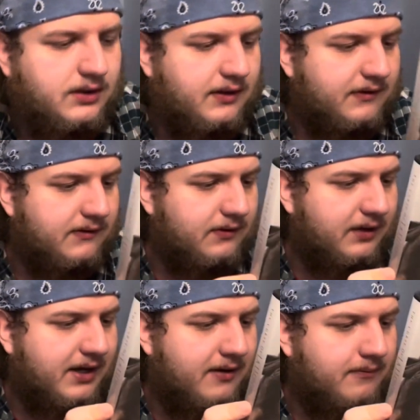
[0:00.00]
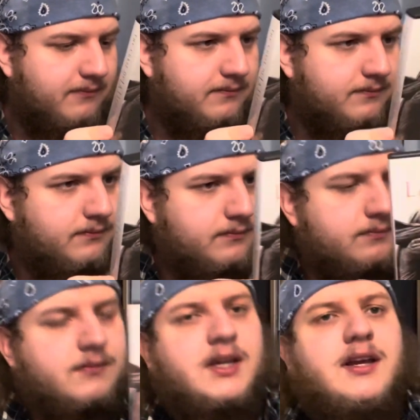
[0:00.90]
So yeah.
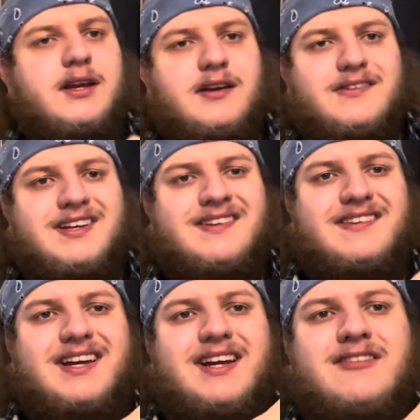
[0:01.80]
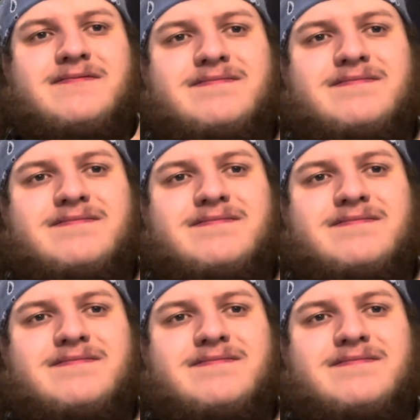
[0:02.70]
Here's the inside.